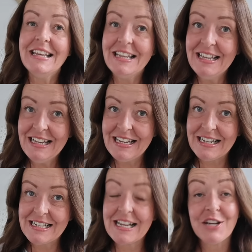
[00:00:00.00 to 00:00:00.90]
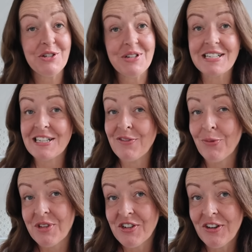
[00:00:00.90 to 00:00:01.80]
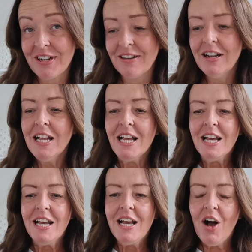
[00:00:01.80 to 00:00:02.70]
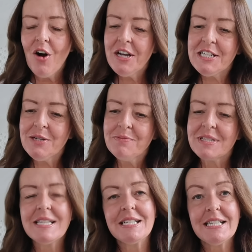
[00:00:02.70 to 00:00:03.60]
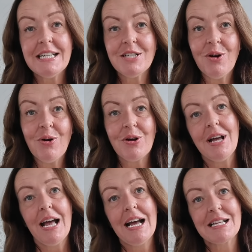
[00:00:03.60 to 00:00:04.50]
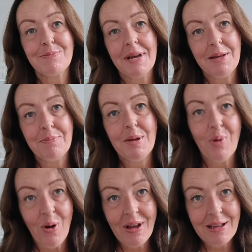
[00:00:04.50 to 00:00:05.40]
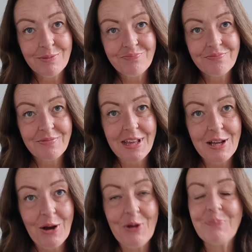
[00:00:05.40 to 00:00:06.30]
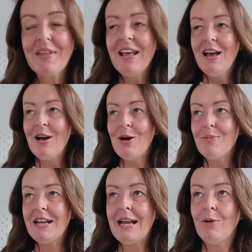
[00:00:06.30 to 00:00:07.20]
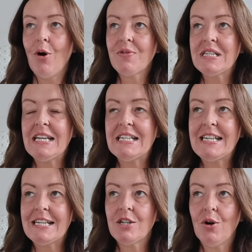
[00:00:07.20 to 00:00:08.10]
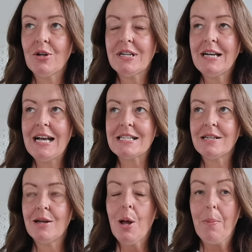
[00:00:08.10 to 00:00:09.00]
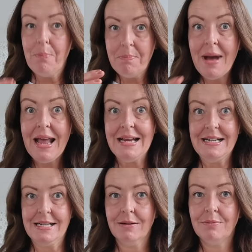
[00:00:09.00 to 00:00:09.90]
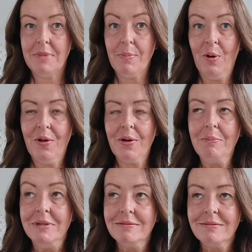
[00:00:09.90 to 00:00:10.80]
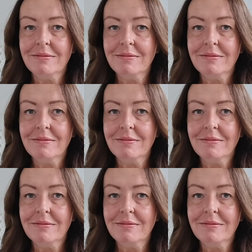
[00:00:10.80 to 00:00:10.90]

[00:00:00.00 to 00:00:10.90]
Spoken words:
It is, as you can see from the title, items that TikTok has made me buy. There you go. Now, obviously, TikTok hasn't made me buy them,